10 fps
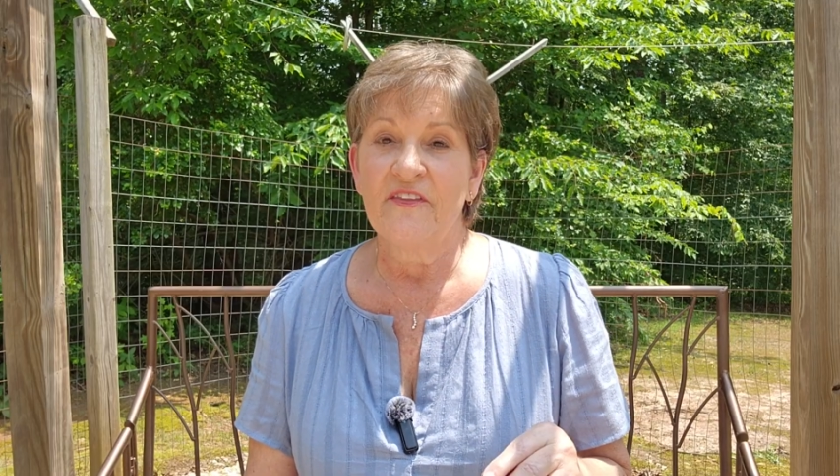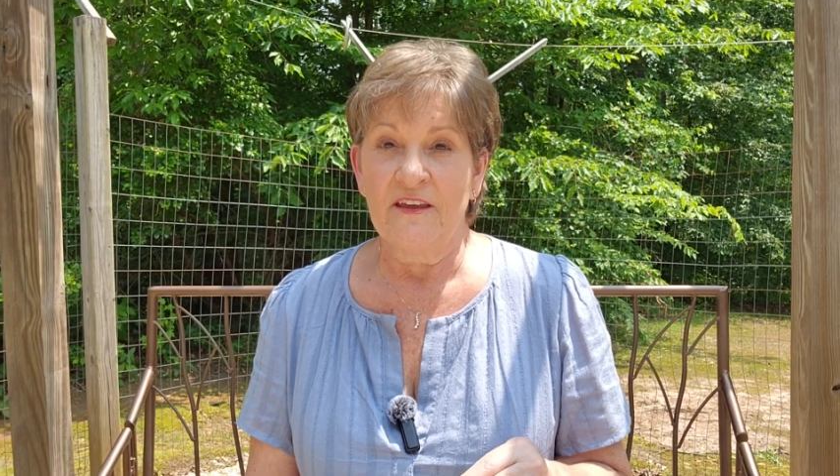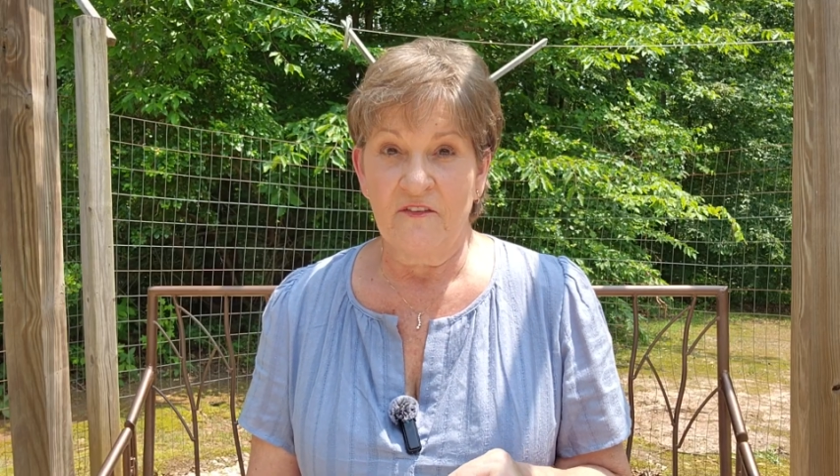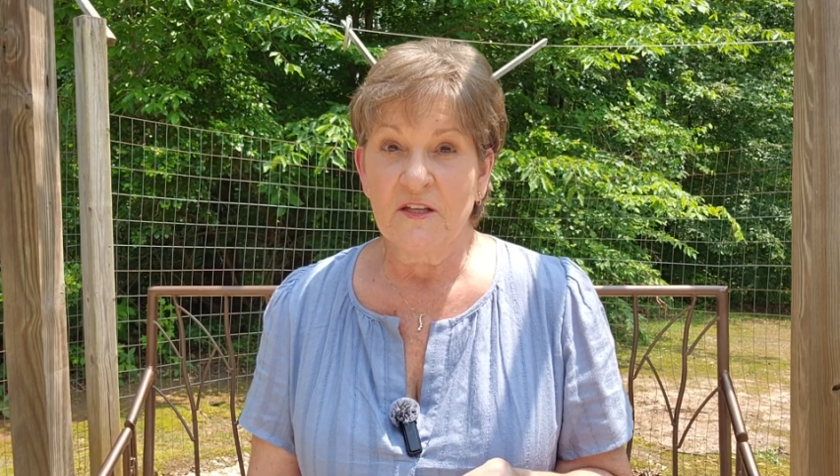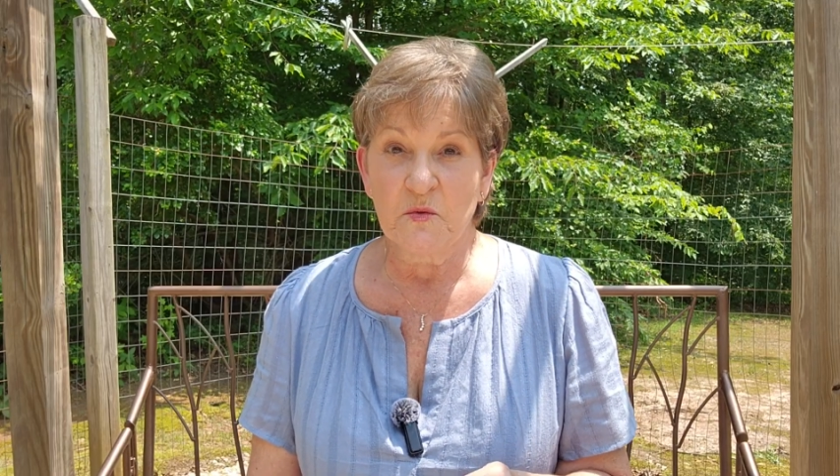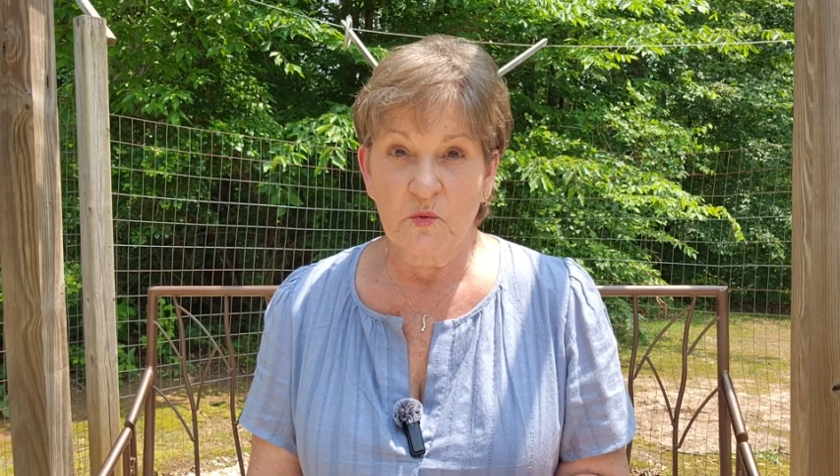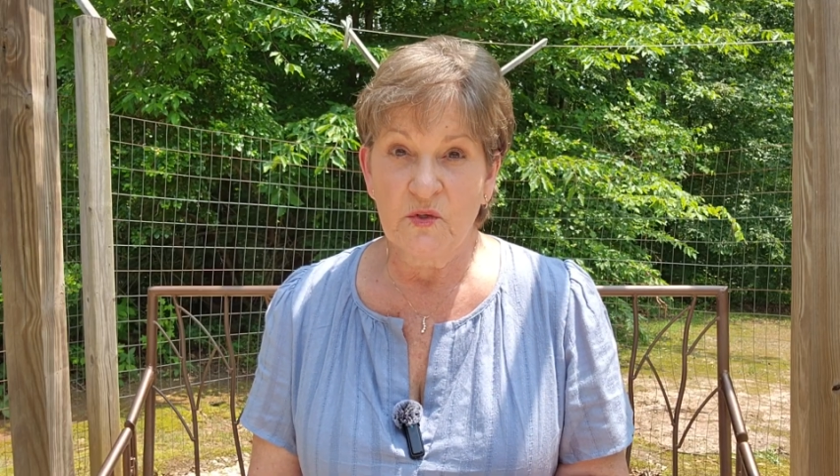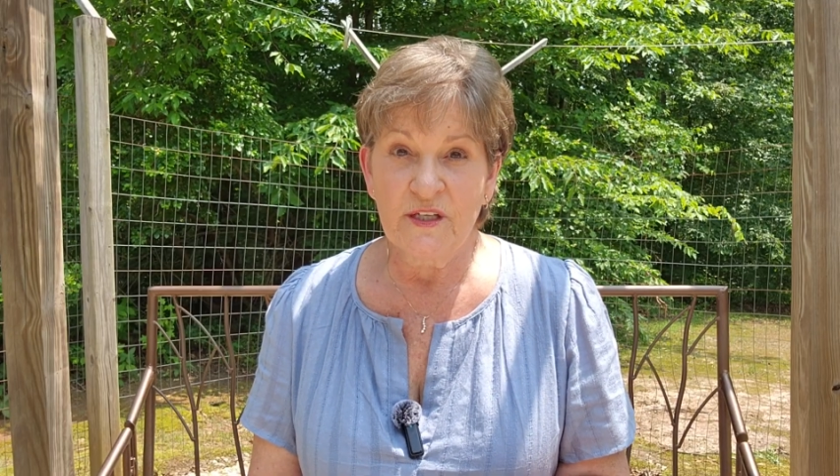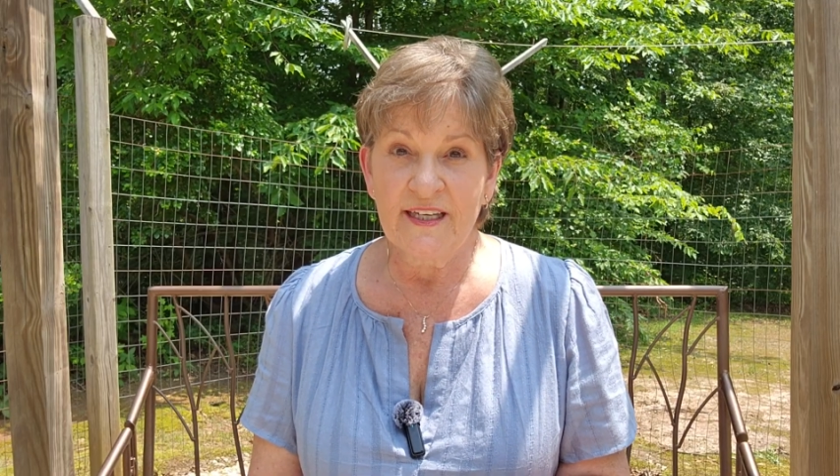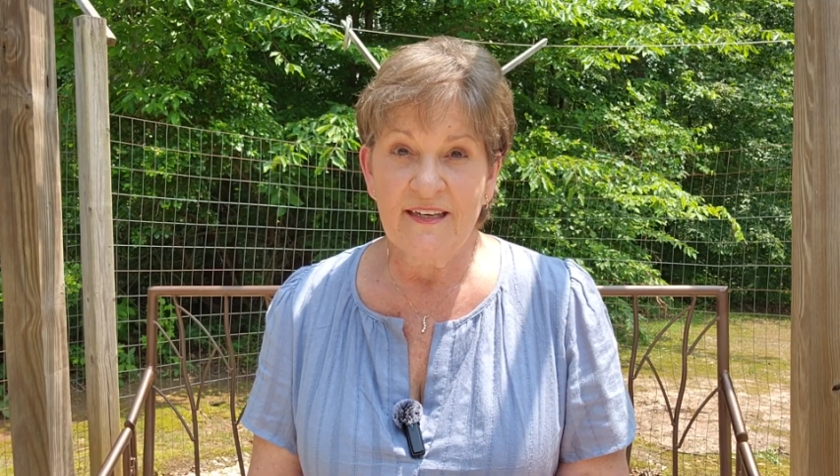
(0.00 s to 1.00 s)
If it's
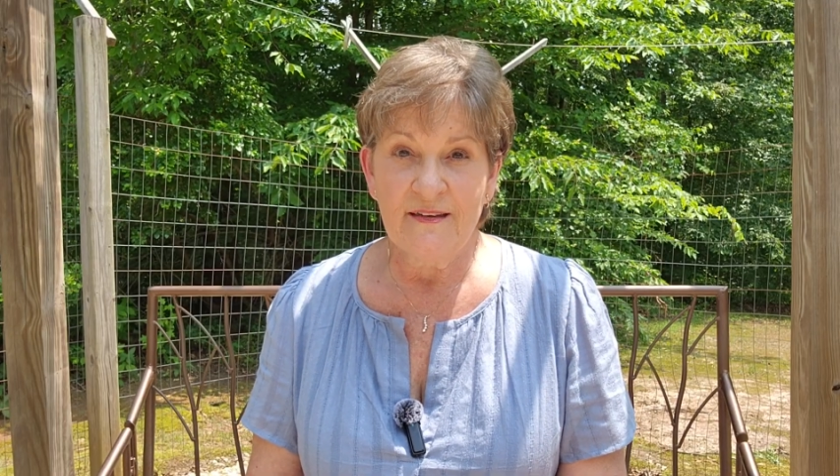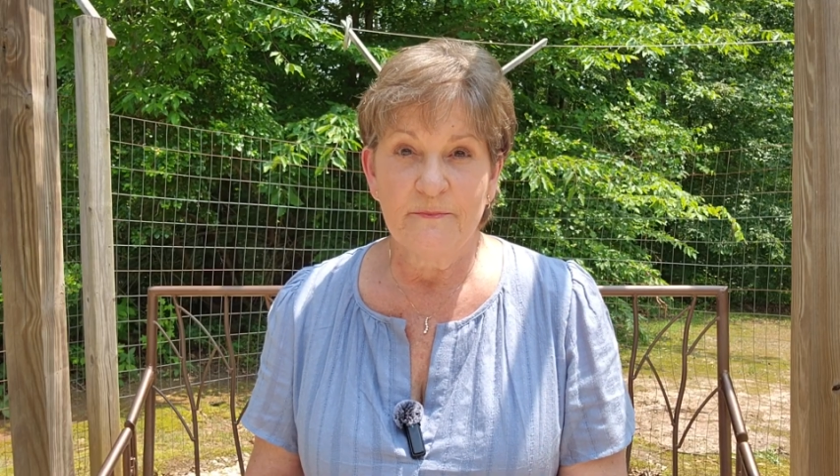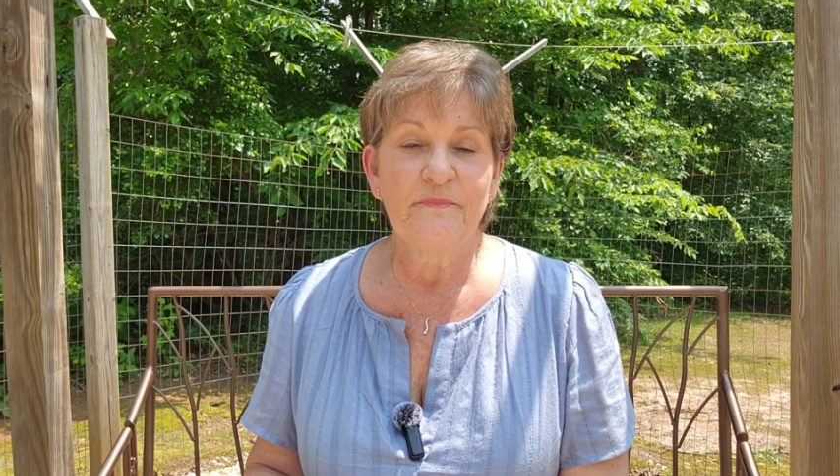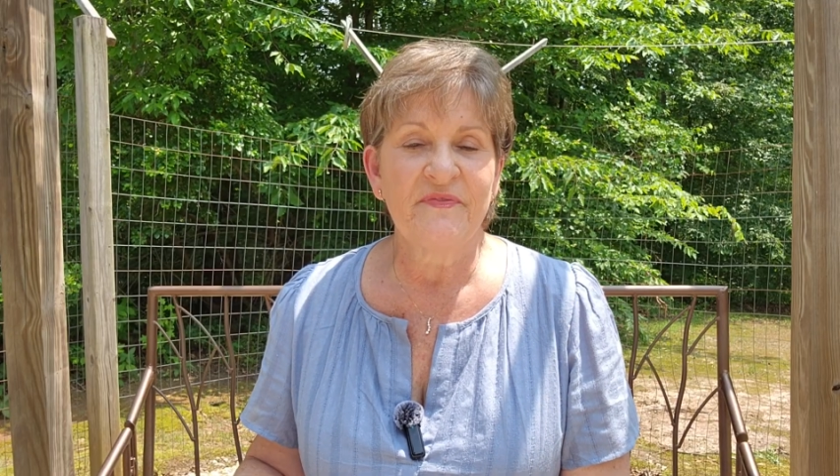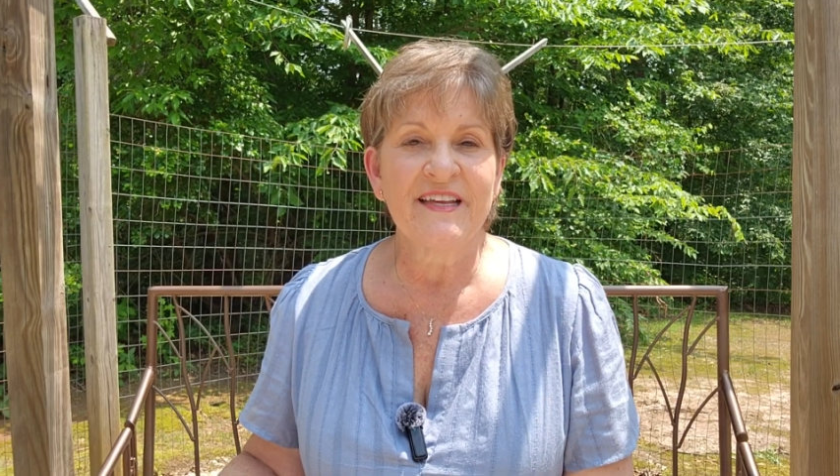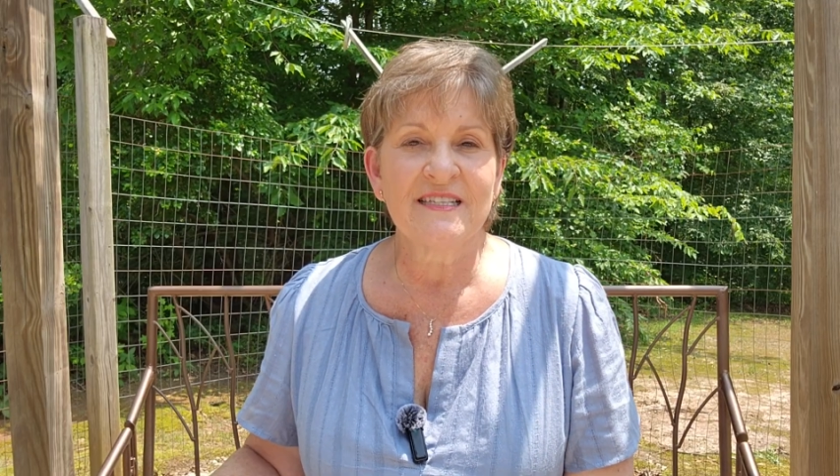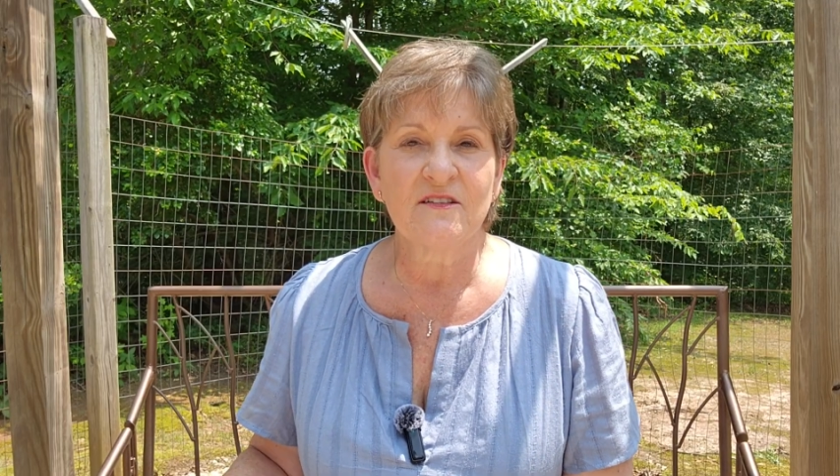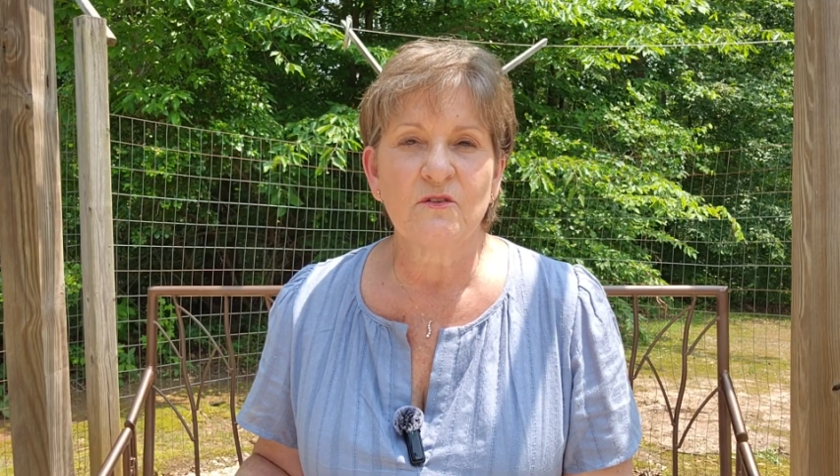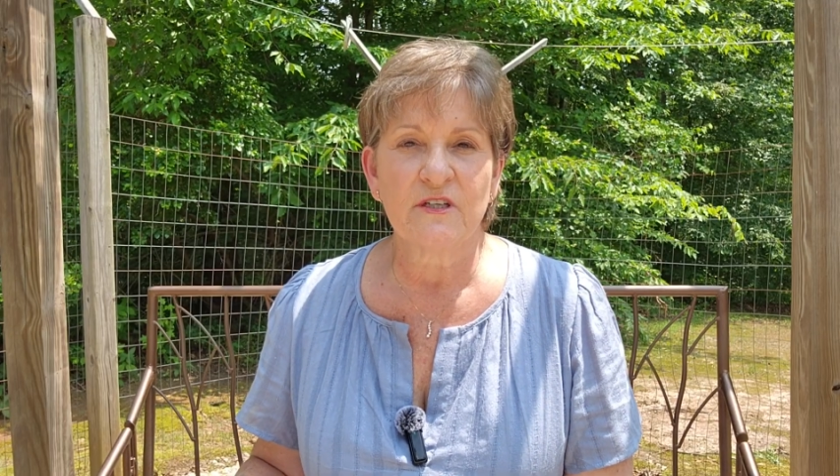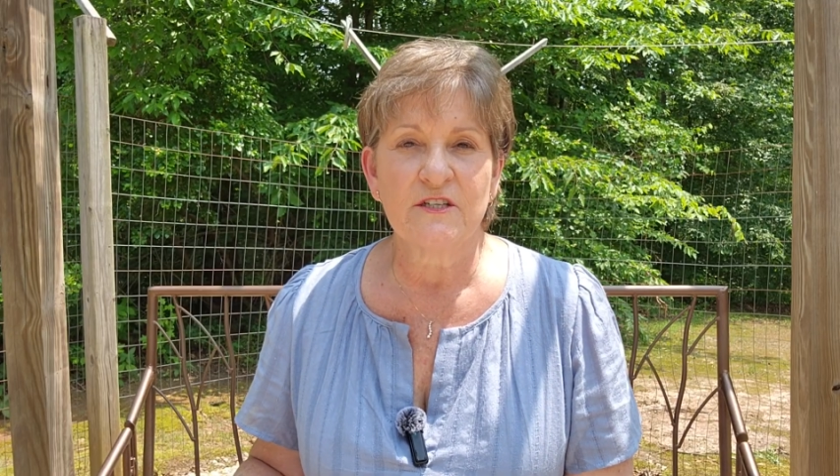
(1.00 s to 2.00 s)
wood, these
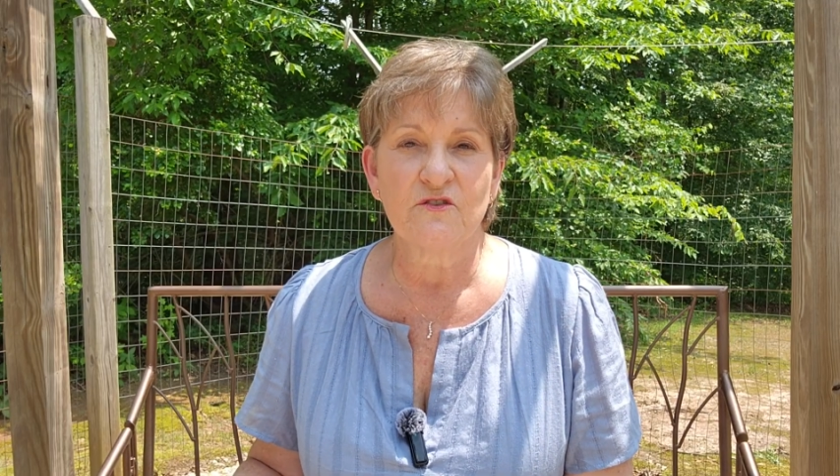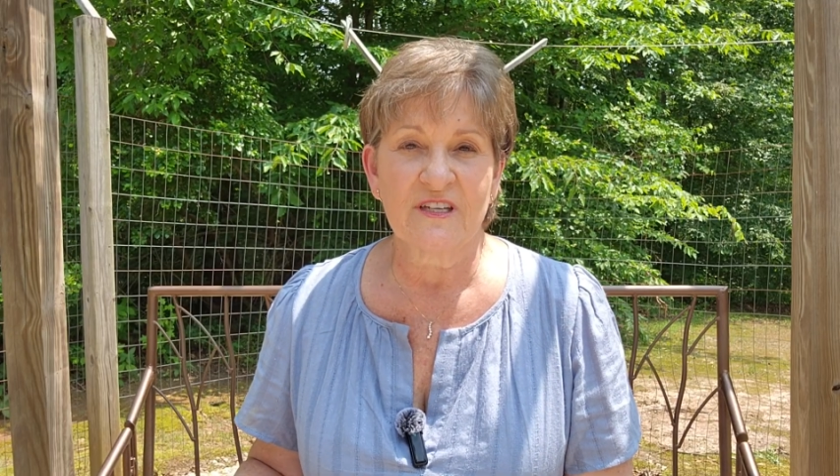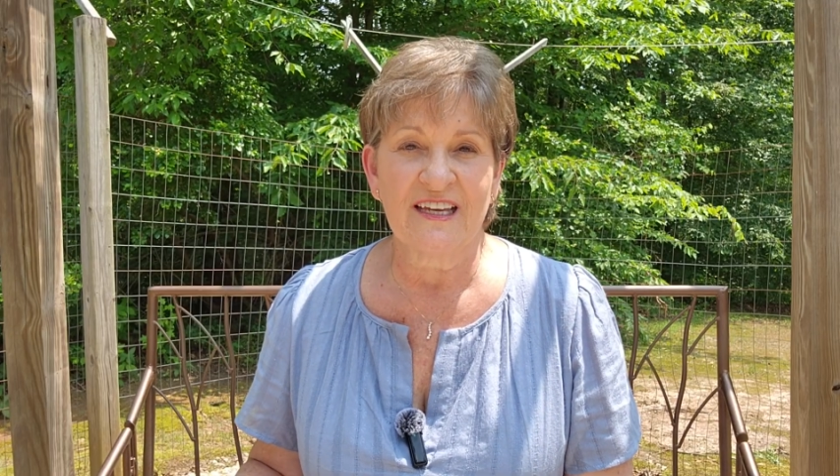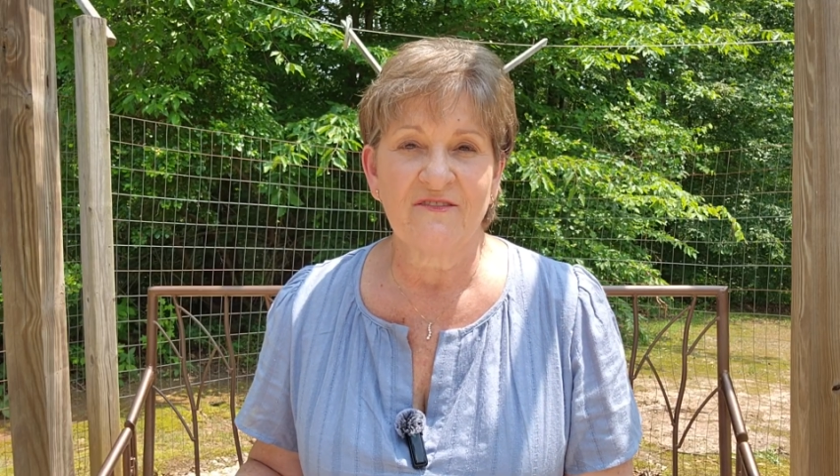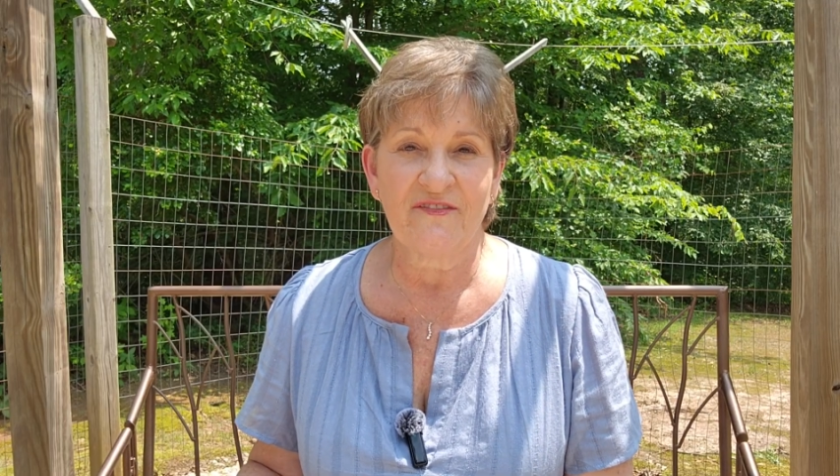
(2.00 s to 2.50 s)
little creatures can